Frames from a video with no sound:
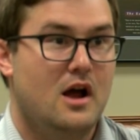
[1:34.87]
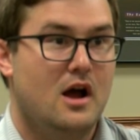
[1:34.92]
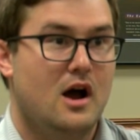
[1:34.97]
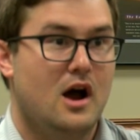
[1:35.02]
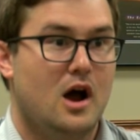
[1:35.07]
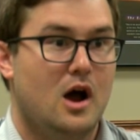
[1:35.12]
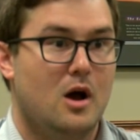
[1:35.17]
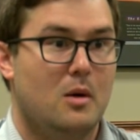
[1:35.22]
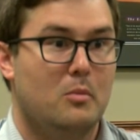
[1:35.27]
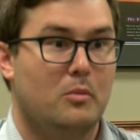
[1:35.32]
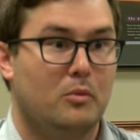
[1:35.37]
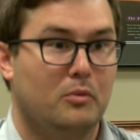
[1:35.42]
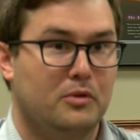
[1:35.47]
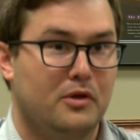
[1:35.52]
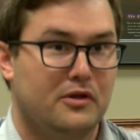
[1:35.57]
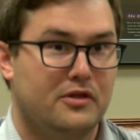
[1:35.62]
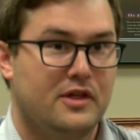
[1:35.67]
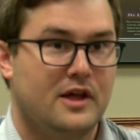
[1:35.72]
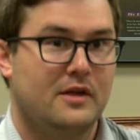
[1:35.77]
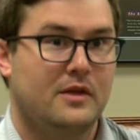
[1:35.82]
Um, the
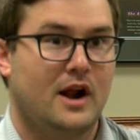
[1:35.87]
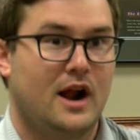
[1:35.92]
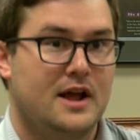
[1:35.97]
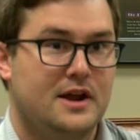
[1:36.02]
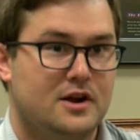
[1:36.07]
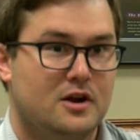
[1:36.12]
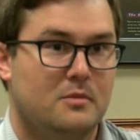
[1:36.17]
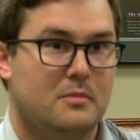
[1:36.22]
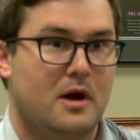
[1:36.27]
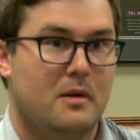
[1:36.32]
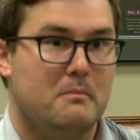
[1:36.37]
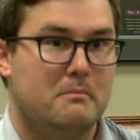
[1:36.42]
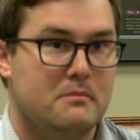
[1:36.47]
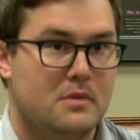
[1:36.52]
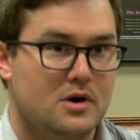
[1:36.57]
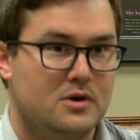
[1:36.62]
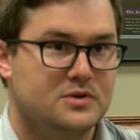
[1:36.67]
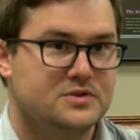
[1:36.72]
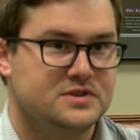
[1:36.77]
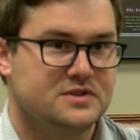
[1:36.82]
thing that I hear about
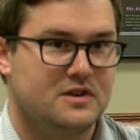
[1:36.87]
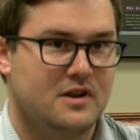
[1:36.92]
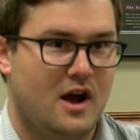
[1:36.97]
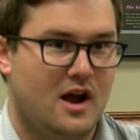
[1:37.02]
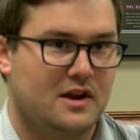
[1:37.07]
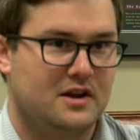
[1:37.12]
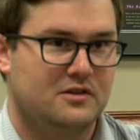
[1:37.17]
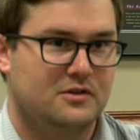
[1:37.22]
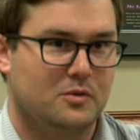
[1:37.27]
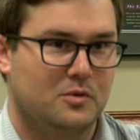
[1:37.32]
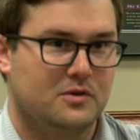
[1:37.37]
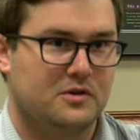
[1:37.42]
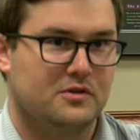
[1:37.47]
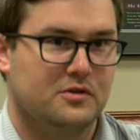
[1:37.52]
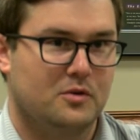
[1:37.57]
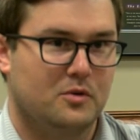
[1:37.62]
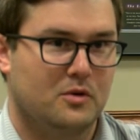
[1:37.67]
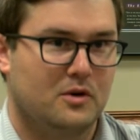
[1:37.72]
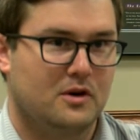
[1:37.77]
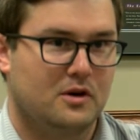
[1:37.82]
most knocking door to
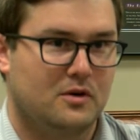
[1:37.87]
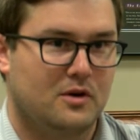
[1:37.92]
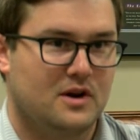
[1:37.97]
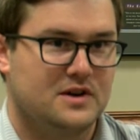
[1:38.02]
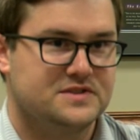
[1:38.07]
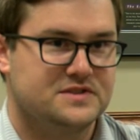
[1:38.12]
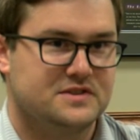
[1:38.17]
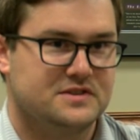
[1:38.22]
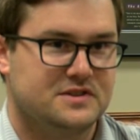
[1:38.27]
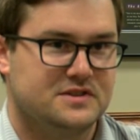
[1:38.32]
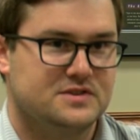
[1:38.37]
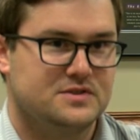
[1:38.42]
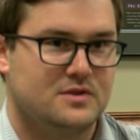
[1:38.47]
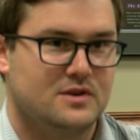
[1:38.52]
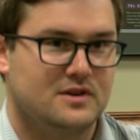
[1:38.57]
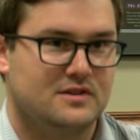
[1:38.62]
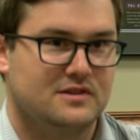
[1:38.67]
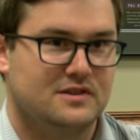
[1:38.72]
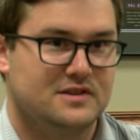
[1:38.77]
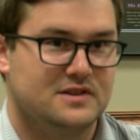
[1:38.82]
door across the
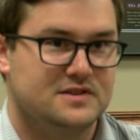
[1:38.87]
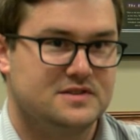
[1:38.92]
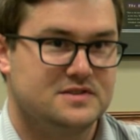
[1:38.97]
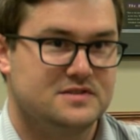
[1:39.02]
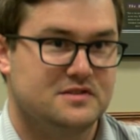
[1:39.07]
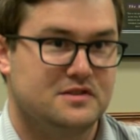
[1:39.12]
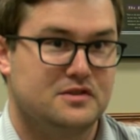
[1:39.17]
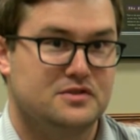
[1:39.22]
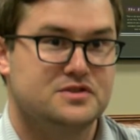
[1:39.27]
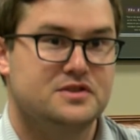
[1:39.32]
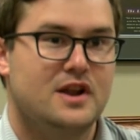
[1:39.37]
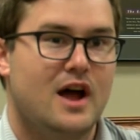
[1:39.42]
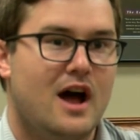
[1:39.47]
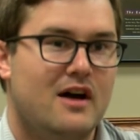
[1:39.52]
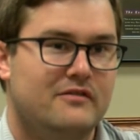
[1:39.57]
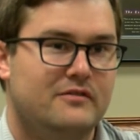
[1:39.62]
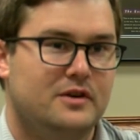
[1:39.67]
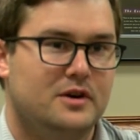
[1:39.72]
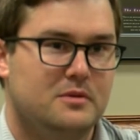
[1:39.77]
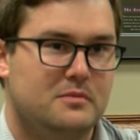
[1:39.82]
district is there's
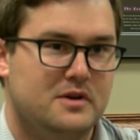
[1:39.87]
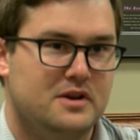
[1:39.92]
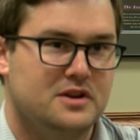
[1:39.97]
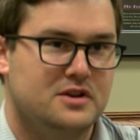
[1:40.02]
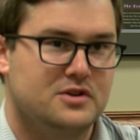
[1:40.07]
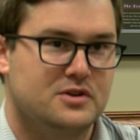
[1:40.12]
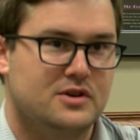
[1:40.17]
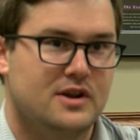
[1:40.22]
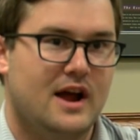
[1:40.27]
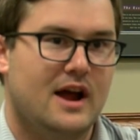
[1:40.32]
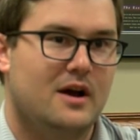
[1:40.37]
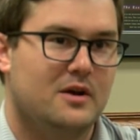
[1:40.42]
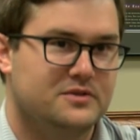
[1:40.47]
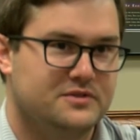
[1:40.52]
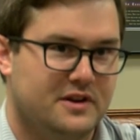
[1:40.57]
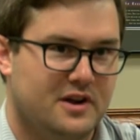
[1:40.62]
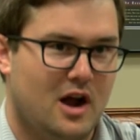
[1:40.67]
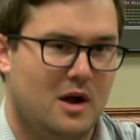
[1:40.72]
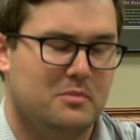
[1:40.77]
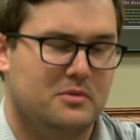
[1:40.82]
not very many good
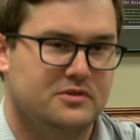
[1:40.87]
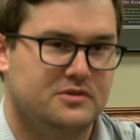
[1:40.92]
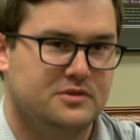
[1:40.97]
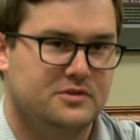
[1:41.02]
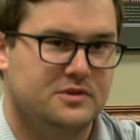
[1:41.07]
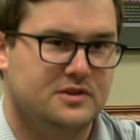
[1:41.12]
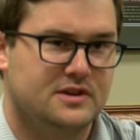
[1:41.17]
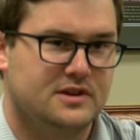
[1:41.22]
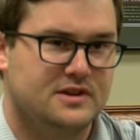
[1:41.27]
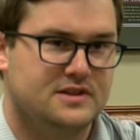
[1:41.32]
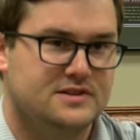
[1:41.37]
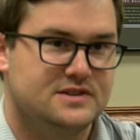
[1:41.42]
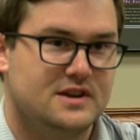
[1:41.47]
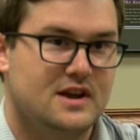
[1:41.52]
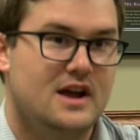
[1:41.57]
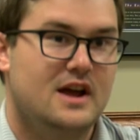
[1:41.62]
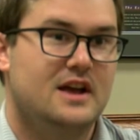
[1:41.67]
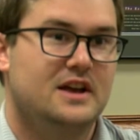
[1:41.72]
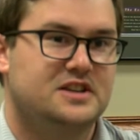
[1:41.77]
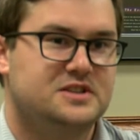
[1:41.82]
housing opportunities,
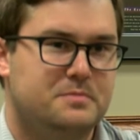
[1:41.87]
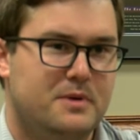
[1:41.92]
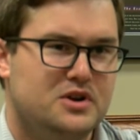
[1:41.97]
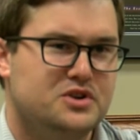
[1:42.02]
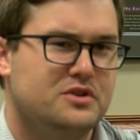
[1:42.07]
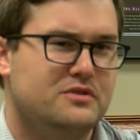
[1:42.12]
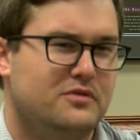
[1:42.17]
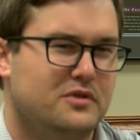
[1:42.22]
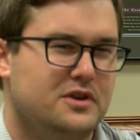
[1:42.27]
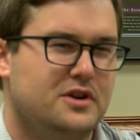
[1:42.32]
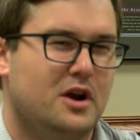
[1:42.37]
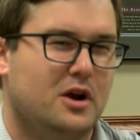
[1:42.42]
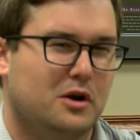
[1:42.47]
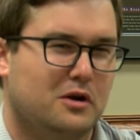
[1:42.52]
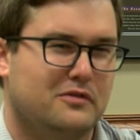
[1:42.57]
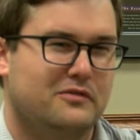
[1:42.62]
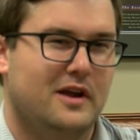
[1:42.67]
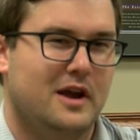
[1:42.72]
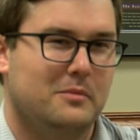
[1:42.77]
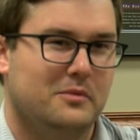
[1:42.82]
especially for younger
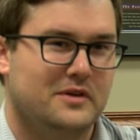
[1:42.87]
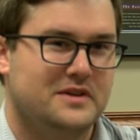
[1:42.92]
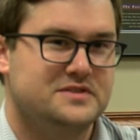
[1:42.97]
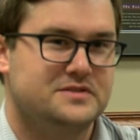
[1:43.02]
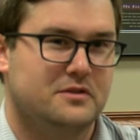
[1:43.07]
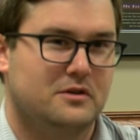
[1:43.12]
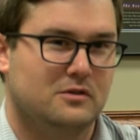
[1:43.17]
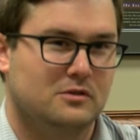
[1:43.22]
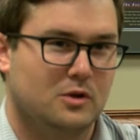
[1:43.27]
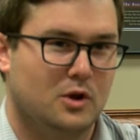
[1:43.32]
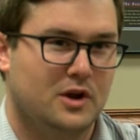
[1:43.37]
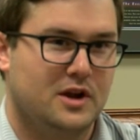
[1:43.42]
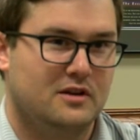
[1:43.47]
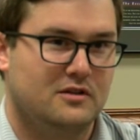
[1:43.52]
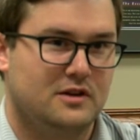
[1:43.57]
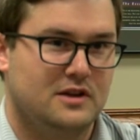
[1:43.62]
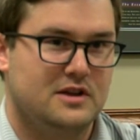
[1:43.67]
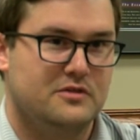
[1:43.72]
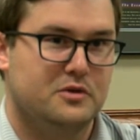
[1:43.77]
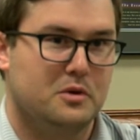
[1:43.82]
families that are looking
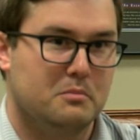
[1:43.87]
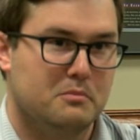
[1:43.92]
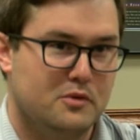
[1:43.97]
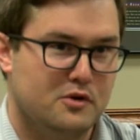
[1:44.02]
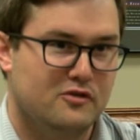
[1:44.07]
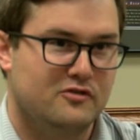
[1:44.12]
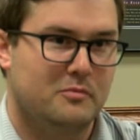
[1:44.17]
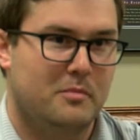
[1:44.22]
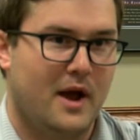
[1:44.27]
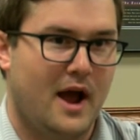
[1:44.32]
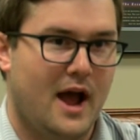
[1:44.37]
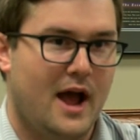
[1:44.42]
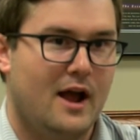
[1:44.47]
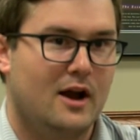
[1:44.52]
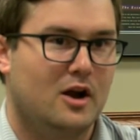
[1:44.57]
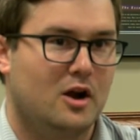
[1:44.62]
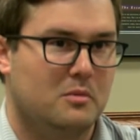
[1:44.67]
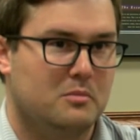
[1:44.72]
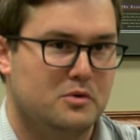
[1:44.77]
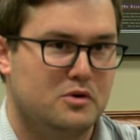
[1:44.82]
to either move
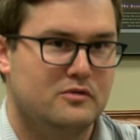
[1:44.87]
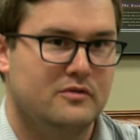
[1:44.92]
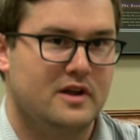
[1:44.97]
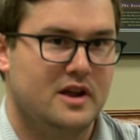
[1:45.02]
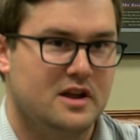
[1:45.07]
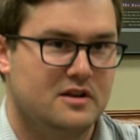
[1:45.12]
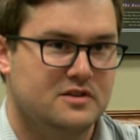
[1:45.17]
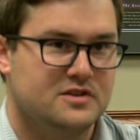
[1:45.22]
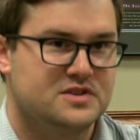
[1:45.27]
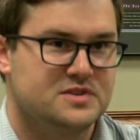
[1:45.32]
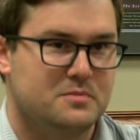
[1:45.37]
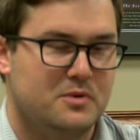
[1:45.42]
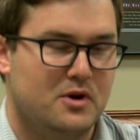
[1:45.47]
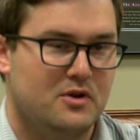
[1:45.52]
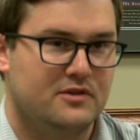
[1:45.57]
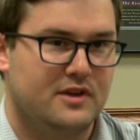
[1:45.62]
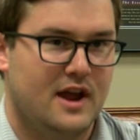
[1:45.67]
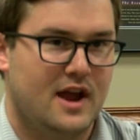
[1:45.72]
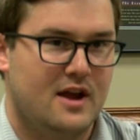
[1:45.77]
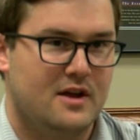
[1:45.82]
back or move into small
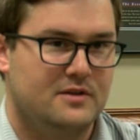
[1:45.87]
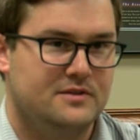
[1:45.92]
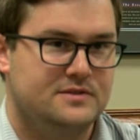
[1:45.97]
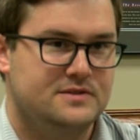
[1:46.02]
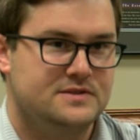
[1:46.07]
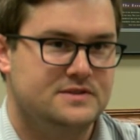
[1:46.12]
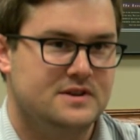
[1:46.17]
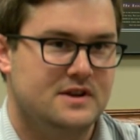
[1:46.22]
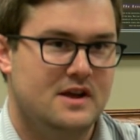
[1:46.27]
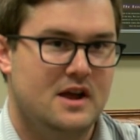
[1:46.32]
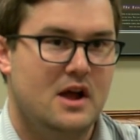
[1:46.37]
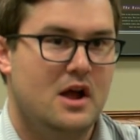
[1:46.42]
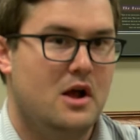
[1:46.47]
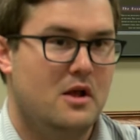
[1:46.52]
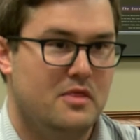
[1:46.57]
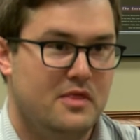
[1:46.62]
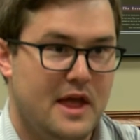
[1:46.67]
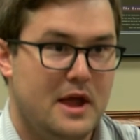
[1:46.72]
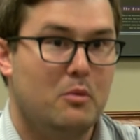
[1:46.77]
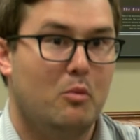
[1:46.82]
towns.
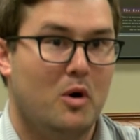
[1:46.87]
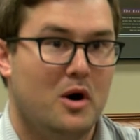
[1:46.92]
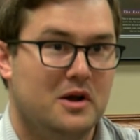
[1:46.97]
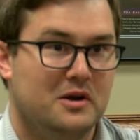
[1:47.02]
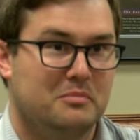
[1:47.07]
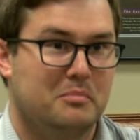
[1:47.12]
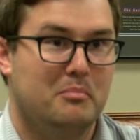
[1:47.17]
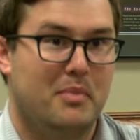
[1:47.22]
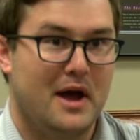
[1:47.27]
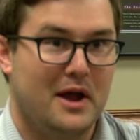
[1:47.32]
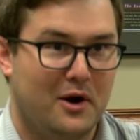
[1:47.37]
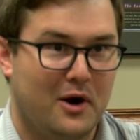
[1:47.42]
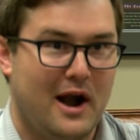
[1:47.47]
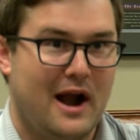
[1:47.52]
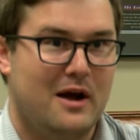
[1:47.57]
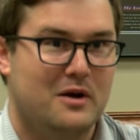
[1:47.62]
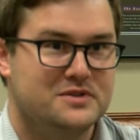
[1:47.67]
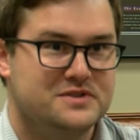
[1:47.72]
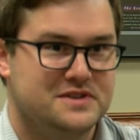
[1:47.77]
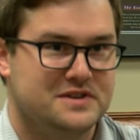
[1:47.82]
They want better
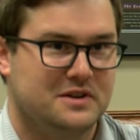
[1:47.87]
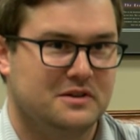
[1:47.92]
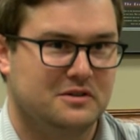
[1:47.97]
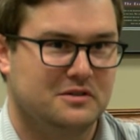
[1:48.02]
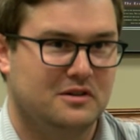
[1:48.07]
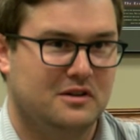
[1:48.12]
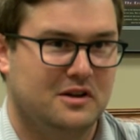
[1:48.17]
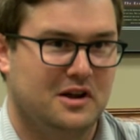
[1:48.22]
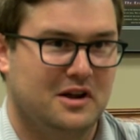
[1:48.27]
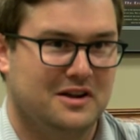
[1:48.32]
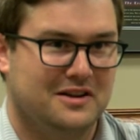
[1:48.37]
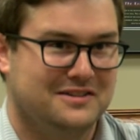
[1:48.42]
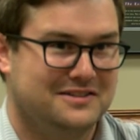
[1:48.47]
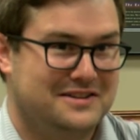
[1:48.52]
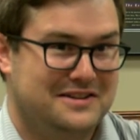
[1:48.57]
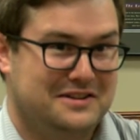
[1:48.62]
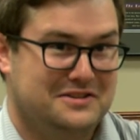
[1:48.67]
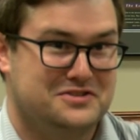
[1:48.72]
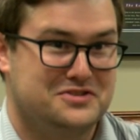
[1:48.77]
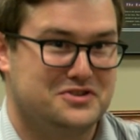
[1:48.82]
housing. Uh,
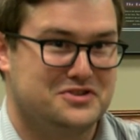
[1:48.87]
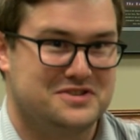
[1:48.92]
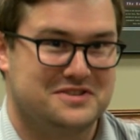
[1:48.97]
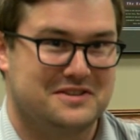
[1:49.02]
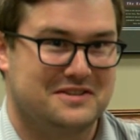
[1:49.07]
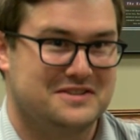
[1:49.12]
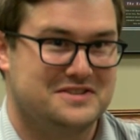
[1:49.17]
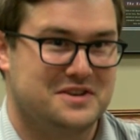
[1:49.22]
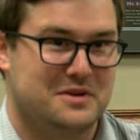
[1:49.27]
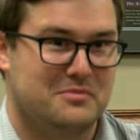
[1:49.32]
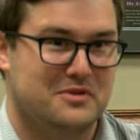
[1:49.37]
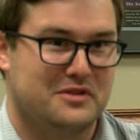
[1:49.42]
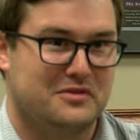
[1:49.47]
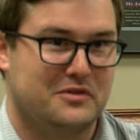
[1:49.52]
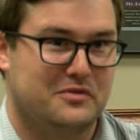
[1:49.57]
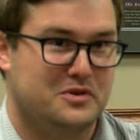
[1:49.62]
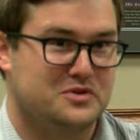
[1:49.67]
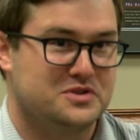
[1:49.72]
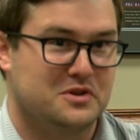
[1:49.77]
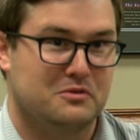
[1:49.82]
it's just something that
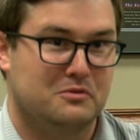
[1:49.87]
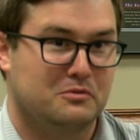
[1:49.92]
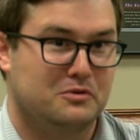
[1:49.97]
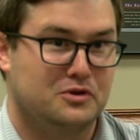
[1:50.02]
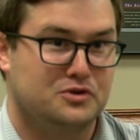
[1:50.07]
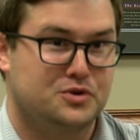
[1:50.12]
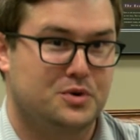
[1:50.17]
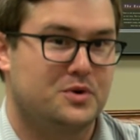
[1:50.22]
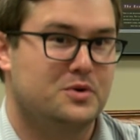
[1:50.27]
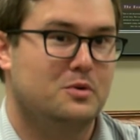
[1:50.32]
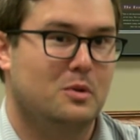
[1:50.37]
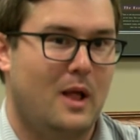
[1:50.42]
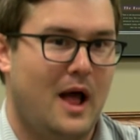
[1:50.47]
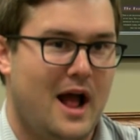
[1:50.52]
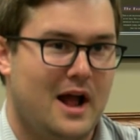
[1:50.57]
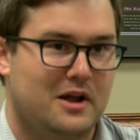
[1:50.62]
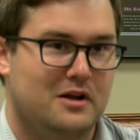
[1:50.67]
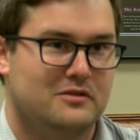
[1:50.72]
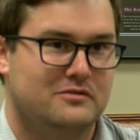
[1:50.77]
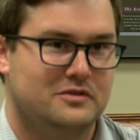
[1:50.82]
there's a true
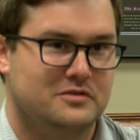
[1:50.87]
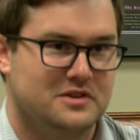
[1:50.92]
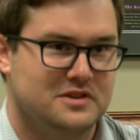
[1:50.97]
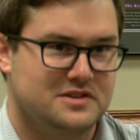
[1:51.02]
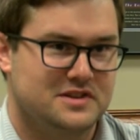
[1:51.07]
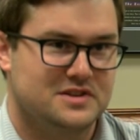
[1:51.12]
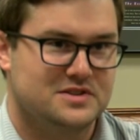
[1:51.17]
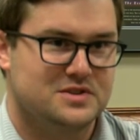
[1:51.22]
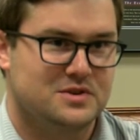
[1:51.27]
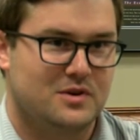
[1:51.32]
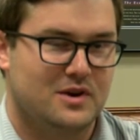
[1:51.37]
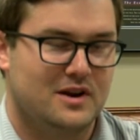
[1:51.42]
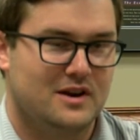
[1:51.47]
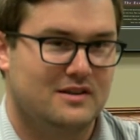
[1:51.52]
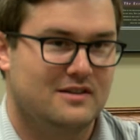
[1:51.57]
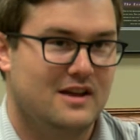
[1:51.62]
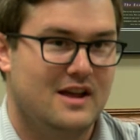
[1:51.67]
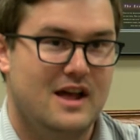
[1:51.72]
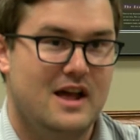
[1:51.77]
lack of in the district.